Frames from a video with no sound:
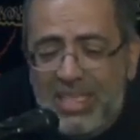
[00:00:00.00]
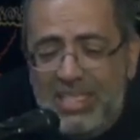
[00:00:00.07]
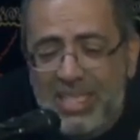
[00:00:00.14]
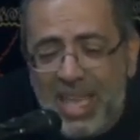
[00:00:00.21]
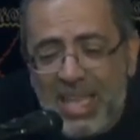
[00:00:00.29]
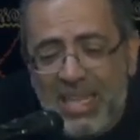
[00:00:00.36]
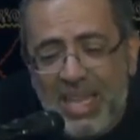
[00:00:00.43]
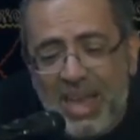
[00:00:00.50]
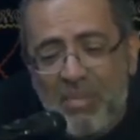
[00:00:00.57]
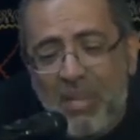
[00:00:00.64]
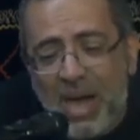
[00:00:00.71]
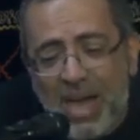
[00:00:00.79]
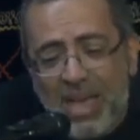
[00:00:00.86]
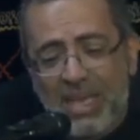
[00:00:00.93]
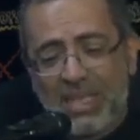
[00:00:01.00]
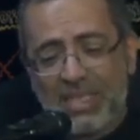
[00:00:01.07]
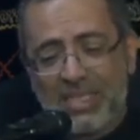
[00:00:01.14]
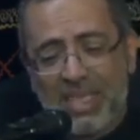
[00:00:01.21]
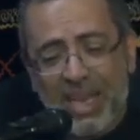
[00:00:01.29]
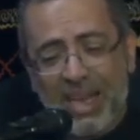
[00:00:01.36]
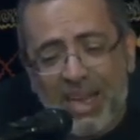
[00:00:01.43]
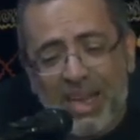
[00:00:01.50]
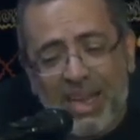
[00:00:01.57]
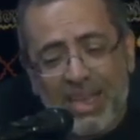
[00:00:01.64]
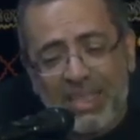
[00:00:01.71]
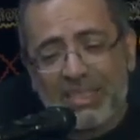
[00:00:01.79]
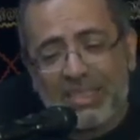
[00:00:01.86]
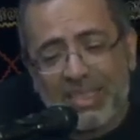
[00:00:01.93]
Zainab ahista
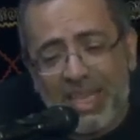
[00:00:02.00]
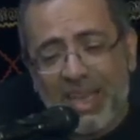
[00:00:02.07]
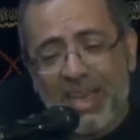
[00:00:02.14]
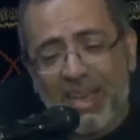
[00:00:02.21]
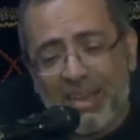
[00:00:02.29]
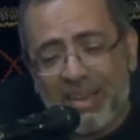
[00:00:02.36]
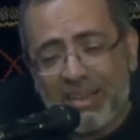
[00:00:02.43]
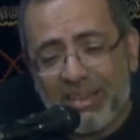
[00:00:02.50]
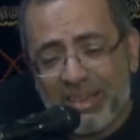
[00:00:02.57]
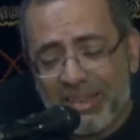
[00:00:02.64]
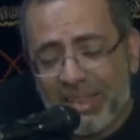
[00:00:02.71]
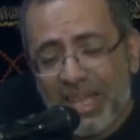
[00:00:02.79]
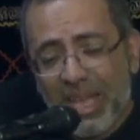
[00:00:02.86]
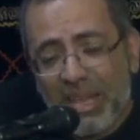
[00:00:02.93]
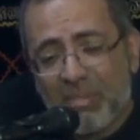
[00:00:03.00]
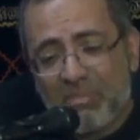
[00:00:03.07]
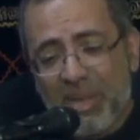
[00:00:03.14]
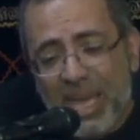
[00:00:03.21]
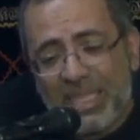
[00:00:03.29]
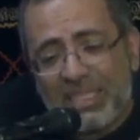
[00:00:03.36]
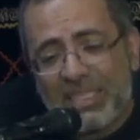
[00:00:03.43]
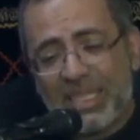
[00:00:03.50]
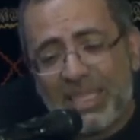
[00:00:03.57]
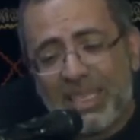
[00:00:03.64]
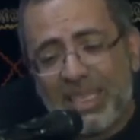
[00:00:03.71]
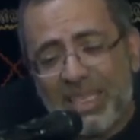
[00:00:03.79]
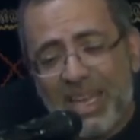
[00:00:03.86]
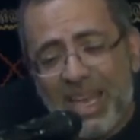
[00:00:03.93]
ahista, my
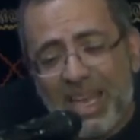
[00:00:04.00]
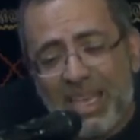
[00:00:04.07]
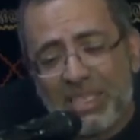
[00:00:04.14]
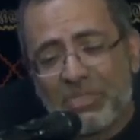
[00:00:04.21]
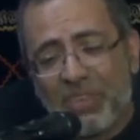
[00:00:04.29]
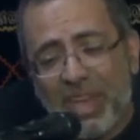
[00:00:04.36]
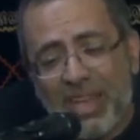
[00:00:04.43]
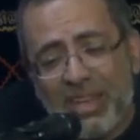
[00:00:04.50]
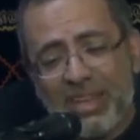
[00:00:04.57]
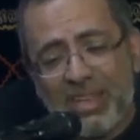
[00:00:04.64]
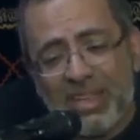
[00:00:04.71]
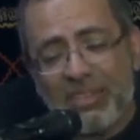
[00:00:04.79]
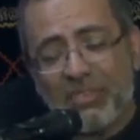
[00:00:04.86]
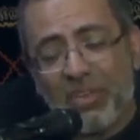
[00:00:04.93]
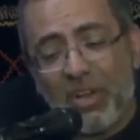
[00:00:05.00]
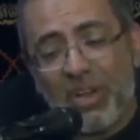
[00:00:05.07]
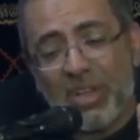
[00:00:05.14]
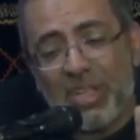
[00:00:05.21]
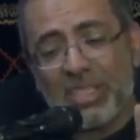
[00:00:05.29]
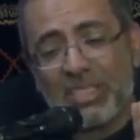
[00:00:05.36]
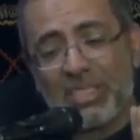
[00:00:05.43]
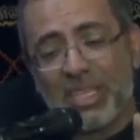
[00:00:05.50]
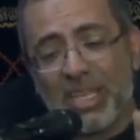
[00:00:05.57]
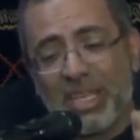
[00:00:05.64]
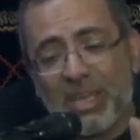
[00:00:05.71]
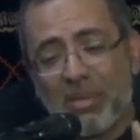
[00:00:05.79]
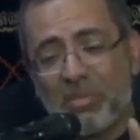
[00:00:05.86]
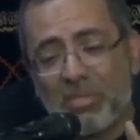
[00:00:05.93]
Sakina has finally fallen
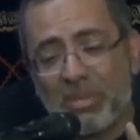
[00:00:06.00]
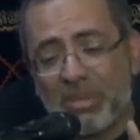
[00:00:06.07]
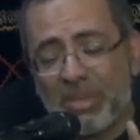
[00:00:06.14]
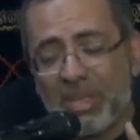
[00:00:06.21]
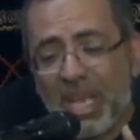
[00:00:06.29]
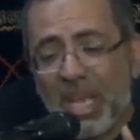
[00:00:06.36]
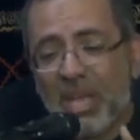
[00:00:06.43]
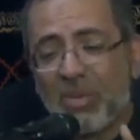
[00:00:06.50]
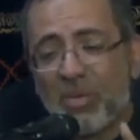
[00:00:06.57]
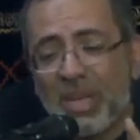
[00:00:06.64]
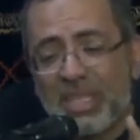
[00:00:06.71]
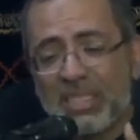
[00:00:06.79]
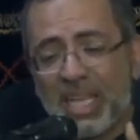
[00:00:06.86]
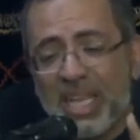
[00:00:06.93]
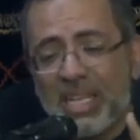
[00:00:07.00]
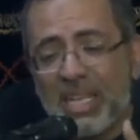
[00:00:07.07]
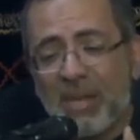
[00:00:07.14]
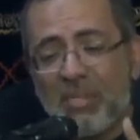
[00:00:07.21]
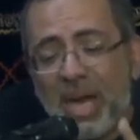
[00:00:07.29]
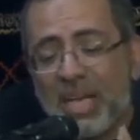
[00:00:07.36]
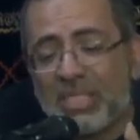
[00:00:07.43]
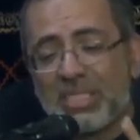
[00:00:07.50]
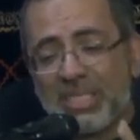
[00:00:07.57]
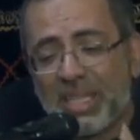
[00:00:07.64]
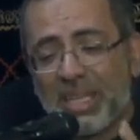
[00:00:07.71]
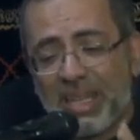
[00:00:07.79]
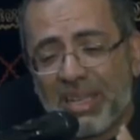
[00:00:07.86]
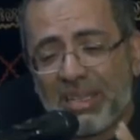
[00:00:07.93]
asleep. When Zainab asked
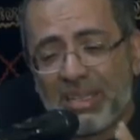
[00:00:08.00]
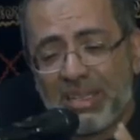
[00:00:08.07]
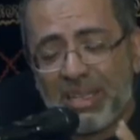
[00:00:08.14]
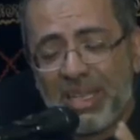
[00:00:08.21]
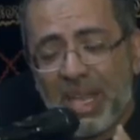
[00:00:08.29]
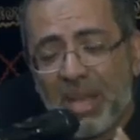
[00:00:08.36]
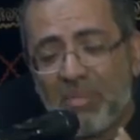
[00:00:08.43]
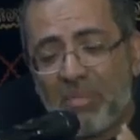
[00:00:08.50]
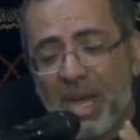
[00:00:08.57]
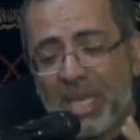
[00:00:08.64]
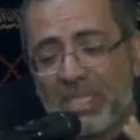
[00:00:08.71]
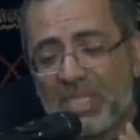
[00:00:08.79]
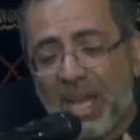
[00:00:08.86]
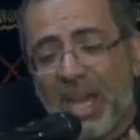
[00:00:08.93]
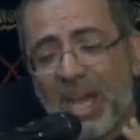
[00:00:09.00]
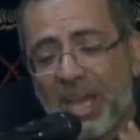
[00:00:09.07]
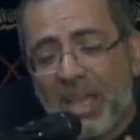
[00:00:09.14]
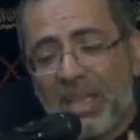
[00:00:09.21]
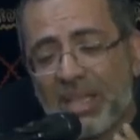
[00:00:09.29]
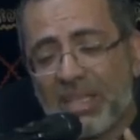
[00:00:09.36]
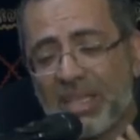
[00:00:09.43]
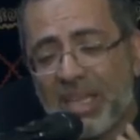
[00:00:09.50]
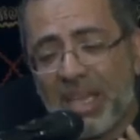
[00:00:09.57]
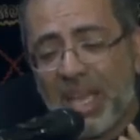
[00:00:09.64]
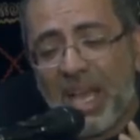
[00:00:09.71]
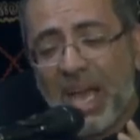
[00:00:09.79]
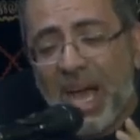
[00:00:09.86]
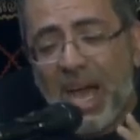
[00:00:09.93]
her, my child,
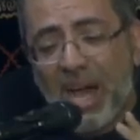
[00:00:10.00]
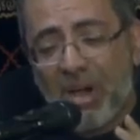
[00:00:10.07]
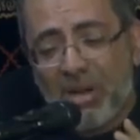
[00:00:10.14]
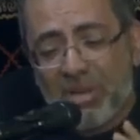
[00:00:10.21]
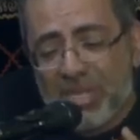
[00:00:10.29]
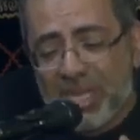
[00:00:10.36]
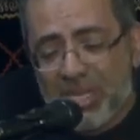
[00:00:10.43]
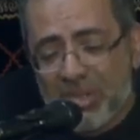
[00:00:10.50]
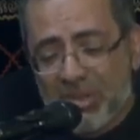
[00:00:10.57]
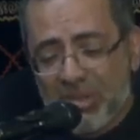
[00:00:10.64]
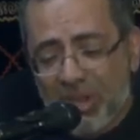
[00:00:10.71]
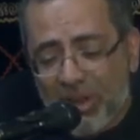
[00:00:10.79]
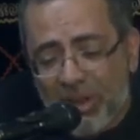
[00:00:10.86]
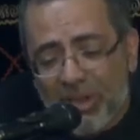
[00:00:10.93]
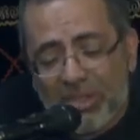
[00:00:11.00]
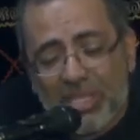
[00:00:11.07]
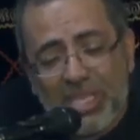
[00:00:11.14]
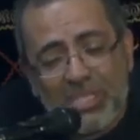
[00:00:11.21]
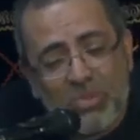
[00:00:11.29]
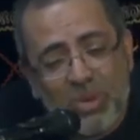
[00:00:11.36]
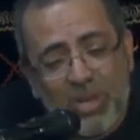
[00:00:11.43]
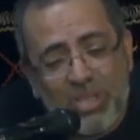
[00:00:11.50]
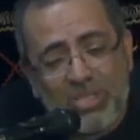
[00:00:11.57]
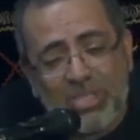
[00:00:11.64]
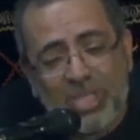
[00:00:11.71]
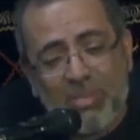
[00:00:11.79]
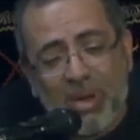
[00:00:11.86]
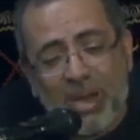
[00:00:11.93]
how did you know this
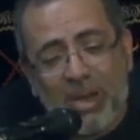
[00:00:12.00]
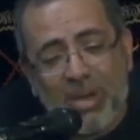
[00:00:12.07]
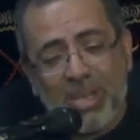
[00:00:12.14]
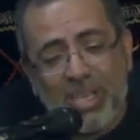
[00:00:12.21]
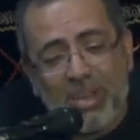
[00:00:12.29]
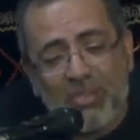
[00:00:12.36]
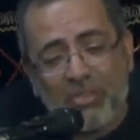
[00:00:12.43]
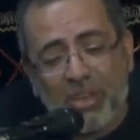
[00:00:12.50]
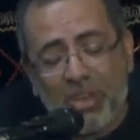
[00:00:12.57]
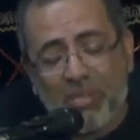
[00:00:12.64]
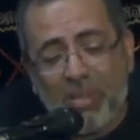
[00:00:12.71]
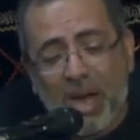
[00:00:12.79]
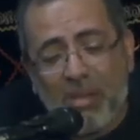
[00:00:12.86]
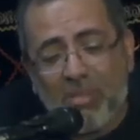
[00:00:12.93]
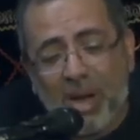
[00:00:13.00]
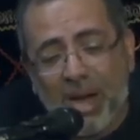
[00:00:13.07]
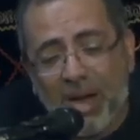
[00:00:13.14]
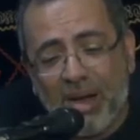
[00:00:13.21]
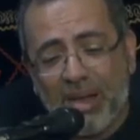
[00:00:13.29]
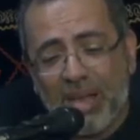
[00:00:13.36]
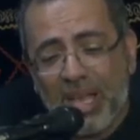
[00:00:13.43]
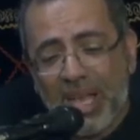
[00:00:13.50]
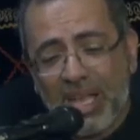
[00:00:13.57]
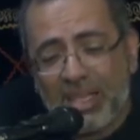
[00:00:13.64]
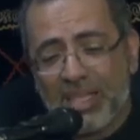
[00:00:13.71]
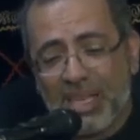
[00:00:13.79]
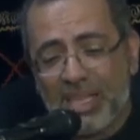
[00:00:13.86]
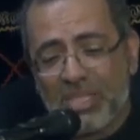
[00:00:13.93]
was the body of your
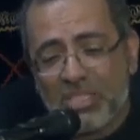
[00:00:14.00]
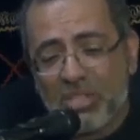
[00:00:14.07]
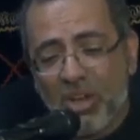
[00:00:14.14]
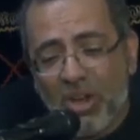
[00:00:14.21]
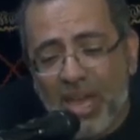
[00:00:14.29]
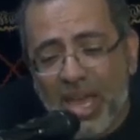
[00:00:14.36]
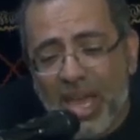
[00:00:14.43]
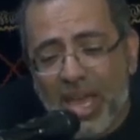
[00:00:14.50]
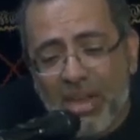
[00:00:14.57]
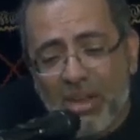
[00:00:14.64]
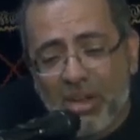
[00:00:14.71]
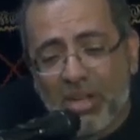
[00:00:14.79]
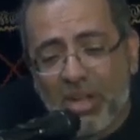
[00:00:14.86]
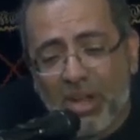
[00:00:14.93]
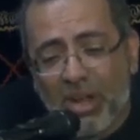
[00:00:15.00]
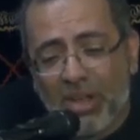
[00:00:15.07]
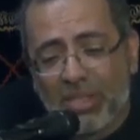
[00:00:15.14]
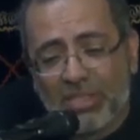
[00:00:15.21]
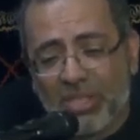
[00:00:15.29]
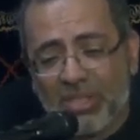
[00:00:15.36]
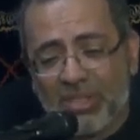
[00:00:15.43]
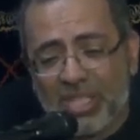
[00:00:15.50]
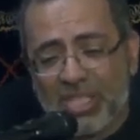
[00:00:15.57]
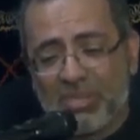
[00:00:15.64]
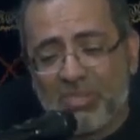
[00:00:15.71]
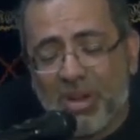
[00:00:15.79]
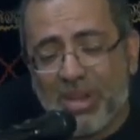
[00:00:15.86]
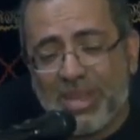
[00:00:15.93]
Baba? There is no head or clothes on
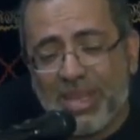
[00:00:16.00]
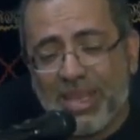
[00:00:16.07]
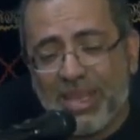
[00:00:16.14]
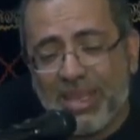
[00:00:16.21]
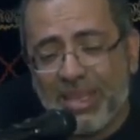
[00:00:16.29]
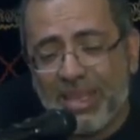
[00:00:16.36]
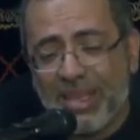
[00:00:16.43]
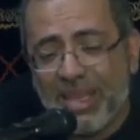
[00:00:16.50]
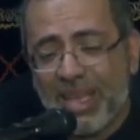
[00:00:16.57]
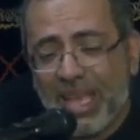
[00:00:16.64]
this body.